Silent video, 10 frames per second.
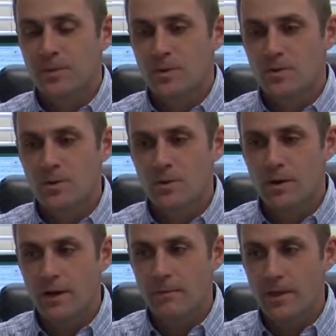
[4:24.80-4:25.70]

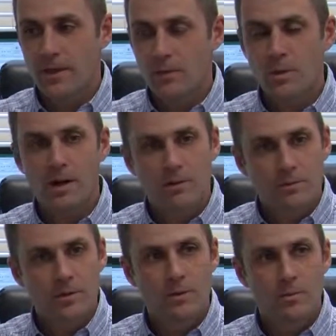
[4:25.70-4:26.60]
So I thought,
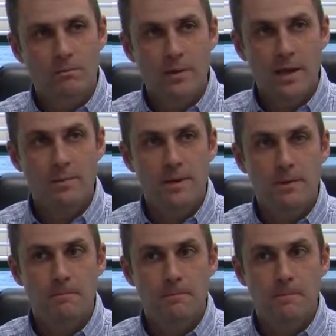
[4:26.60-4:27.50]
wow,
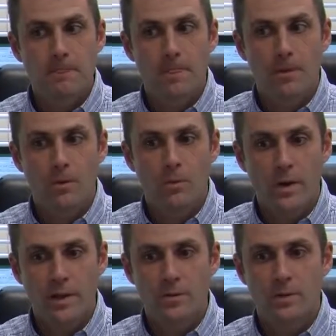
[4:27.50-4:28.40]
maybe a
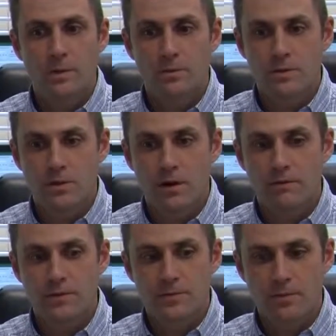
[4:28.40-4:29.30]
way that we could resolve this